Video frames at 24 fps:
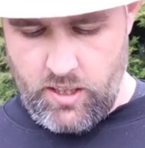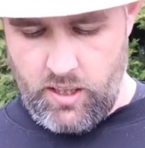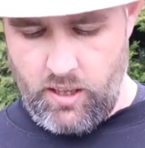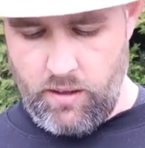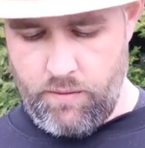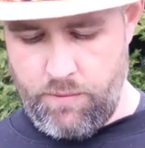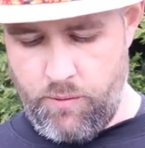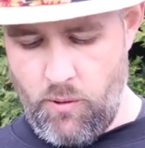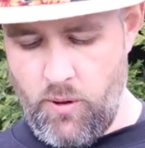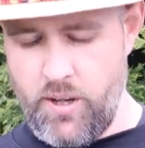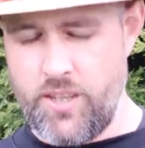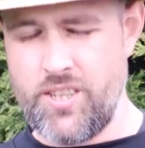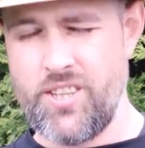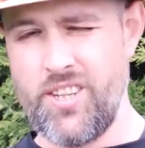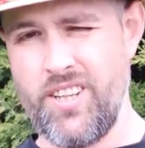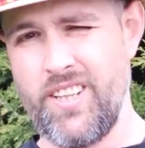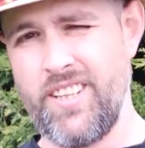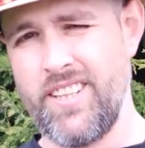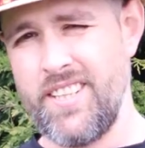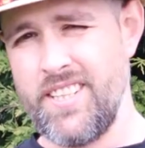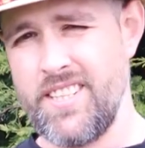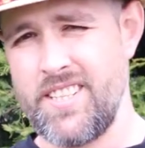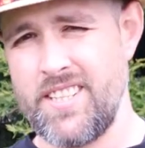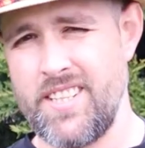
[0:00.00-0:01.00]

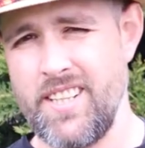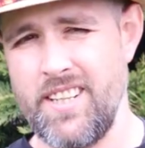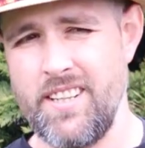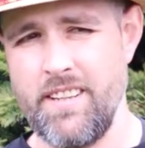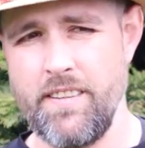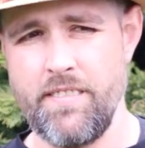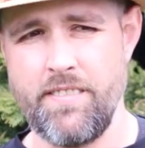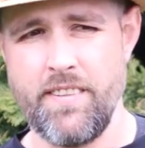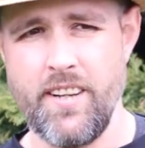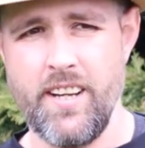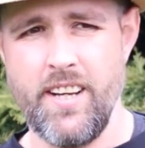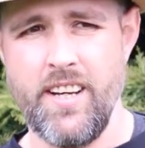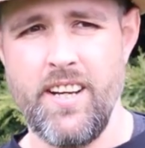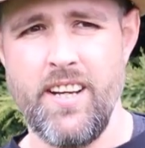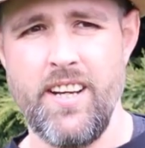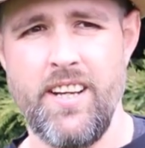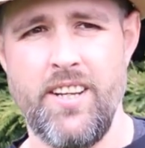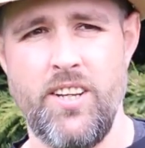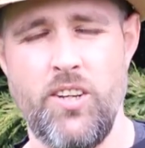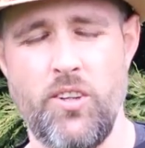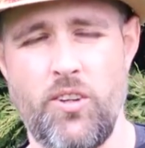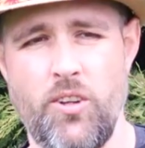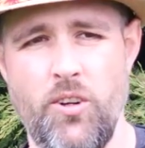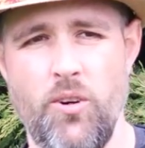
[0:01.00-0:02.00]
Unfortunately, Steve,
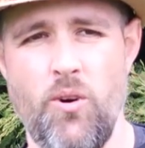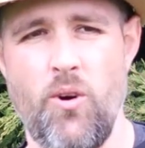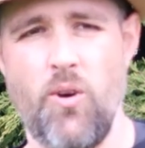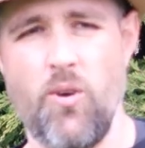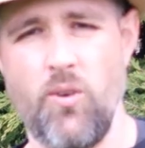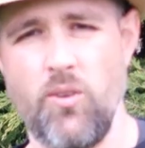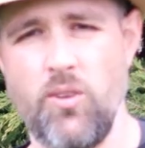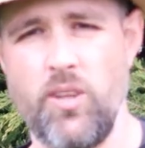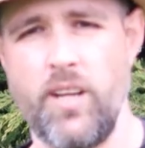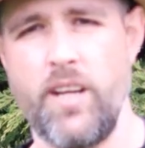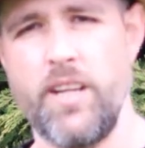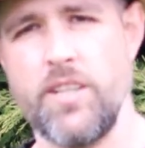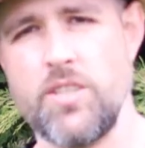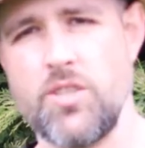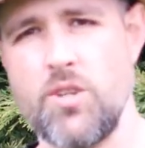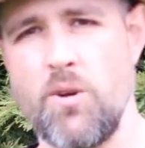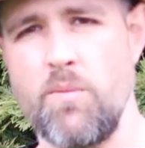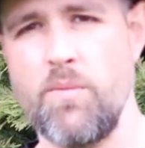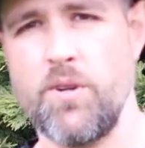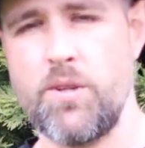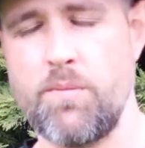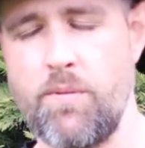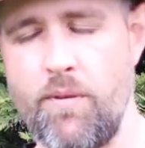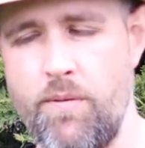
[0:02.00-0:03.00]
you can only get so
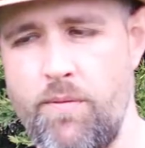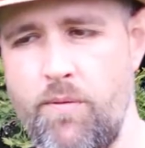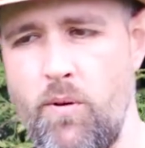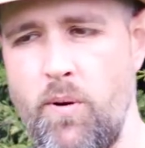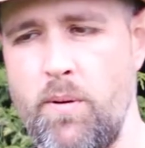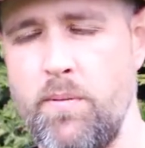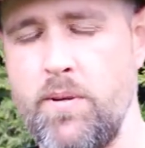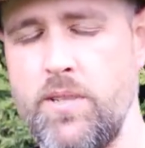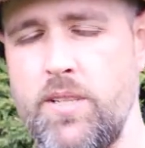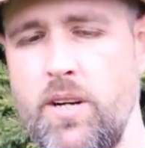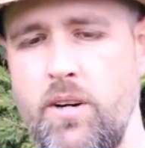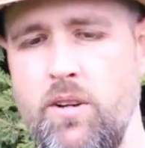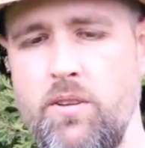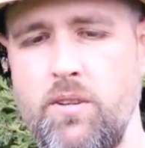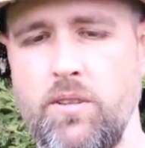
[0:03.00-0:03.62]
much performance out